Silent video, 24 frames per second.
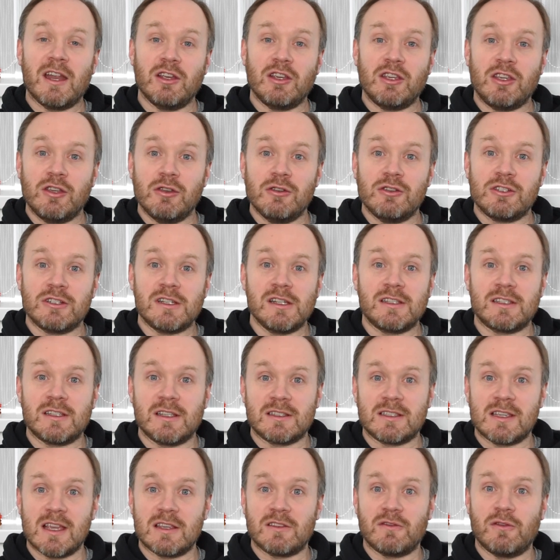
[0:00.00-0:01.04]
a hugely
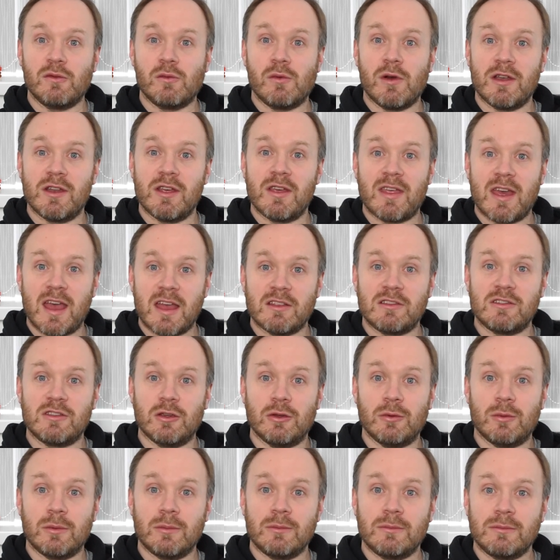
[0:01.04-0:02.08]
successful one at that
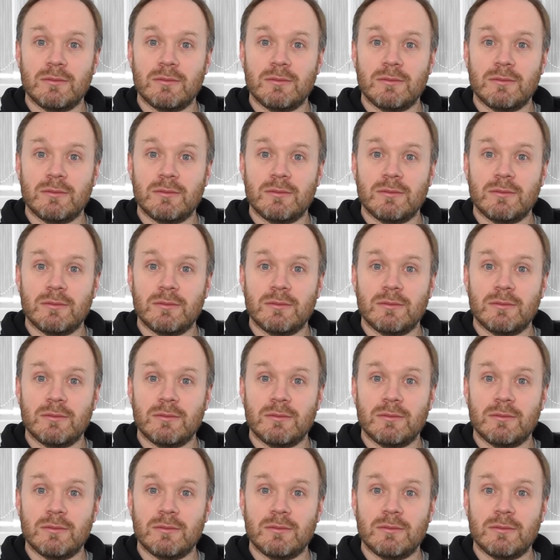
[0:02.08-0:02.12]
too.